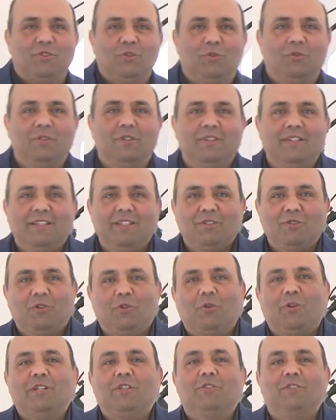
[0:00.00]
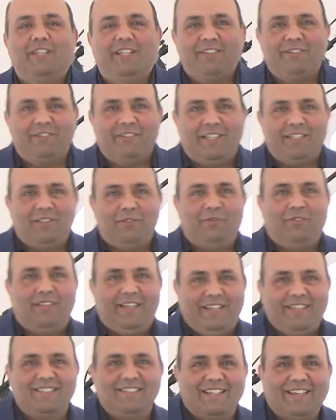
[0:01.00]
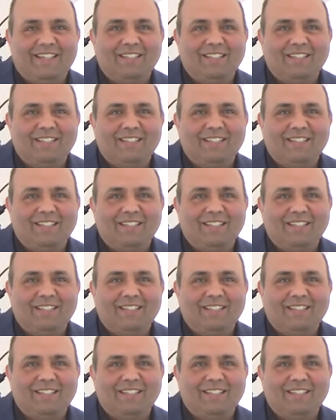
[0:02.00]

to, to go into the Internet of Things,